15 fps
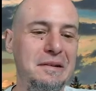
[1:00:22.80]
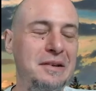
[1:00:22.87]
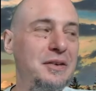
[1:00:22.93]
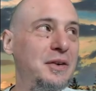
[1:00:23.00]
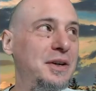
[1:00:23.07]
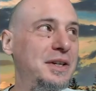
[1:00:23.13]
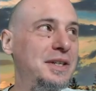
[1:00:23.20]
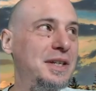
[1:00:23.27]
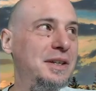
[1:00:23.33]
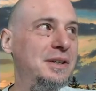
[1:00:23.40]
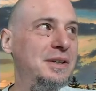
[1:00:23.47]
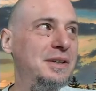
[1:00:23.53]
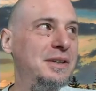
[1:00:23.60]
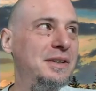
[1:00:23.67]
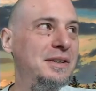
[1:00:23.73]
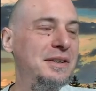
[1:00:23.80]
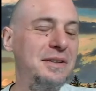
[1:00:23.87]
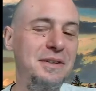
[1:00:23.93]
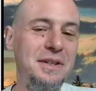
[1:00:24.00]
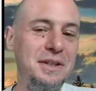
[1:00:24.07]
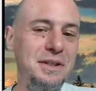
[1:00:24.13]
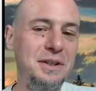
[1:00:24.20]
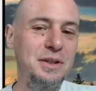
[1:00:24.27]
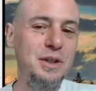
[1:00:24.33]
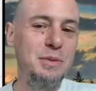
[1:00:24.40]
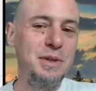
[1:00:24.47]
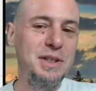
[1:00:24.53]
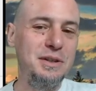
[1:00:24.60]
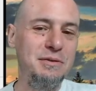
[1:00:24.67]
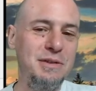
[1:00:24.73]
Or is it just assume
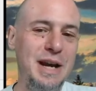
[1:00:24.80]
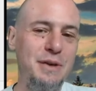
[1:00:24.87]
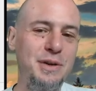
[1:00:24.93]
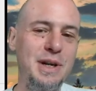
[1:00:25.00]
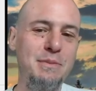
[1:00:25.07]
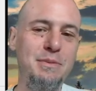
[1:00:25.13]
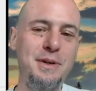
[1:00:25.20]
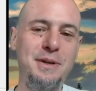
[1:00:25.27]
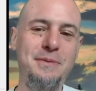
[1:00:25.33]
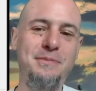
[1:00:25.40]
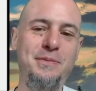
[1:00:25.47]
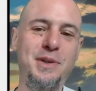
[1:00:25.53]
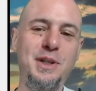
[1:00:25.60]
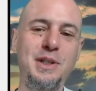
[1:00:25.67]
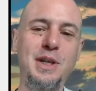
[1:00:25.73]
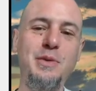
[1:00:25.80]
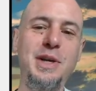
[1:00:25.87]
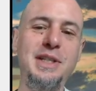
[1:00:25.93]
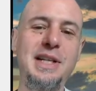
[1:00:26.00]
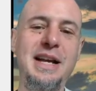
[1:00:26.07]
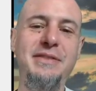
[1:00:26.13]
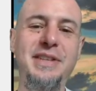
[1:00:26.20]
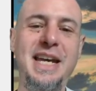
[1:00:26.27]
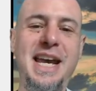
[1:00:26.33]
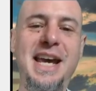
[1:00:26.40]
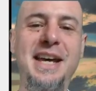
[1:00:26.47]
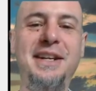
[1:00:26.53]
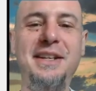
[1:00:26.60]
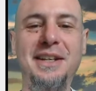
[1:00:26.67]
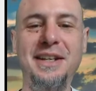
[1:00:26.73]
it's a round number? Because otherwise I'll have to
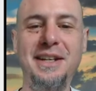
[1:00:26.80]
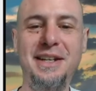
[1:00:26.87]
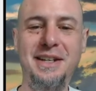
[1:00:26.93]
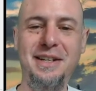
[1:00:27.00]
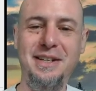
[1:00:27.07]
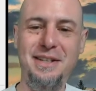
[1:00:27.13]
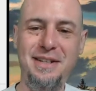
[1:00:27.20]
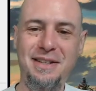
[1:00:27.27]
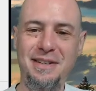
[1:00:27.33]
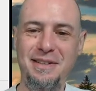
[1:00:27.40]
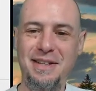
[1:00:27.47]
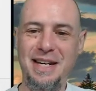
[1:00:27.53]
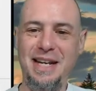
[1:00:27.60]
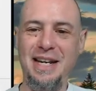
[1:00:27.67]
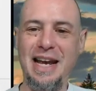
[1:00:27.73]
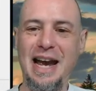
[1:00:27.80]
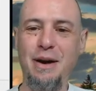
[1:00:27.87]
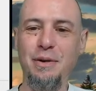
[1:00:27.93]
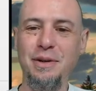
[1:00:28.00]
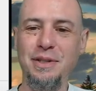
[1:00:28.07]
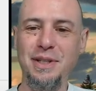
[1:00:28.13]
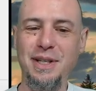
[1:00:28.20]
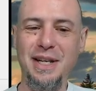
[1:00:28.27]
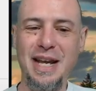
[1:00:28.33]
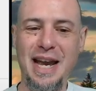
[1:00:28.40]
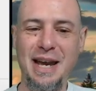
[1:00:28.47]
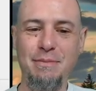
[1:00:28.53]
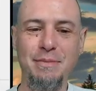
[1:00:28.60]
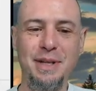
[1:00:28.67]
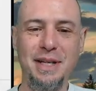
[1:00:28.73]
add uh, add hours and then
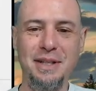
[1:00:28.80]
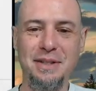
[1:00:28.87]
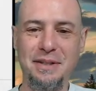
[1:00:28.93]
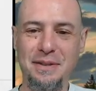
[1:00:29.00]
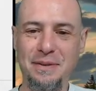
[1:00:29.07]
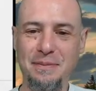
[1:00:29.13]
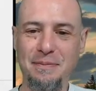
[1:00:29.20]
add minutes.